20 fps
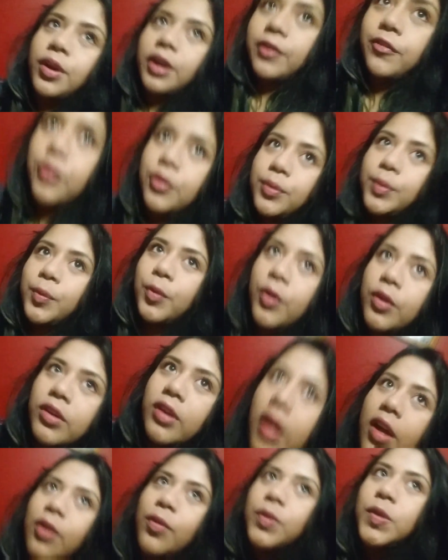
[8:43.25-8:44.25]
after we worked
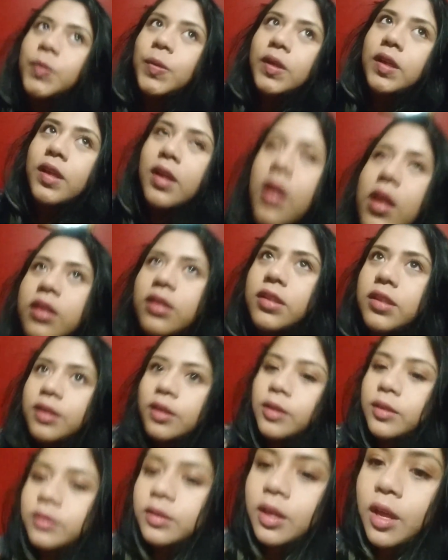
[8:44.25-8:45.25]
out was because
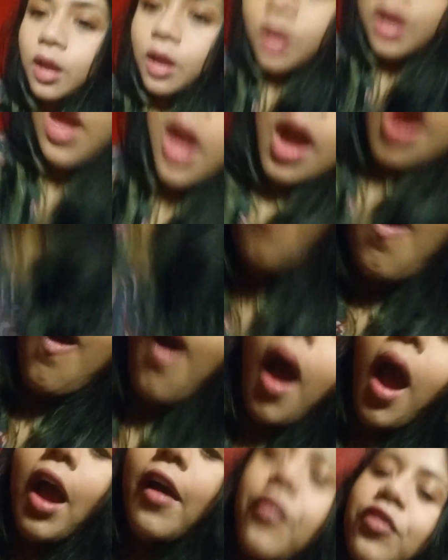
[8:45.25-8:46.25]

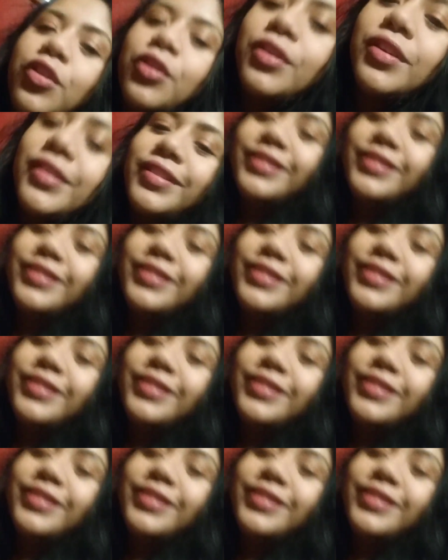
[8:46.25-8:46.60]
after